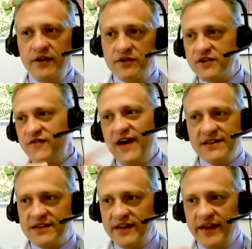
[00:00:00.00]
just
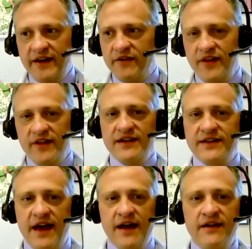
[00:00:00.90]
Vaseline or anything like
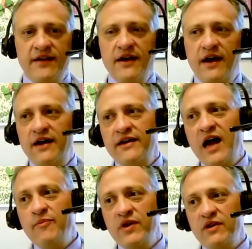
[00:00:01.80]
that,
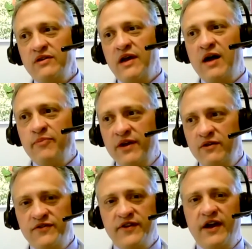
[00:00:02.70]
not be
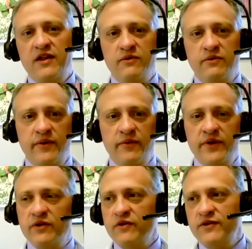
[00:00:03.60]
used together
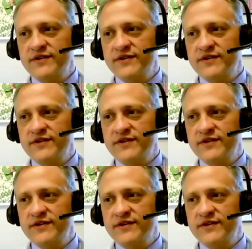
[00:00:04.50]
when you're using